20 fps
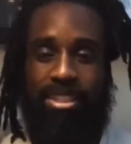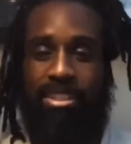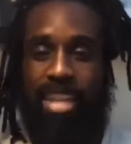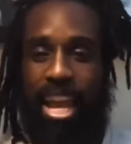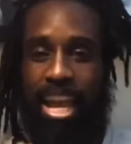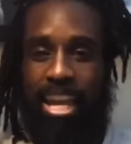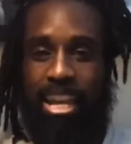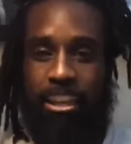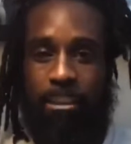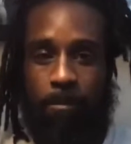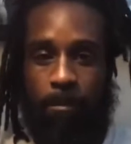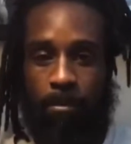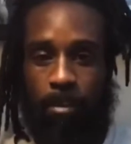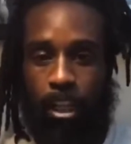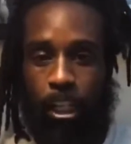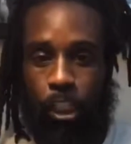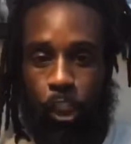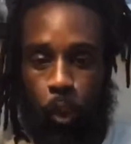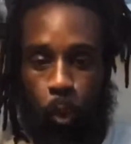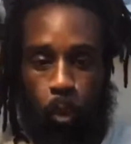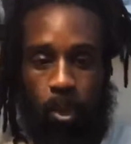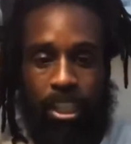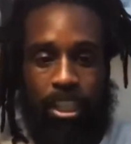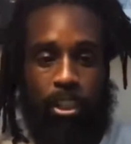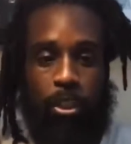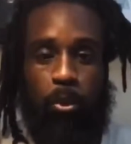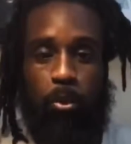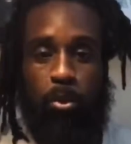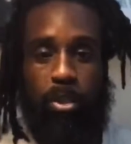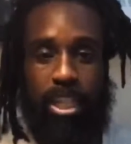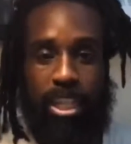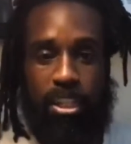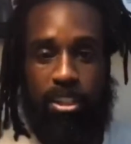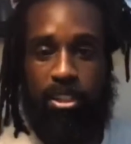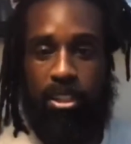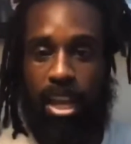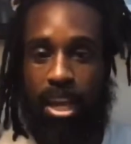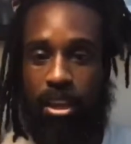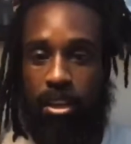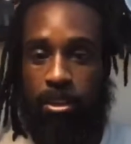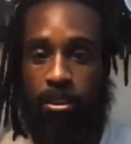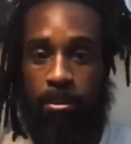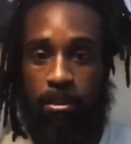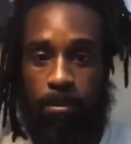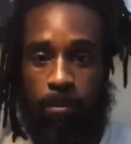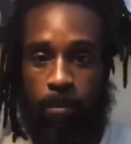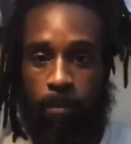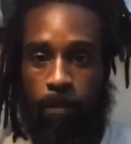today, 22 years later,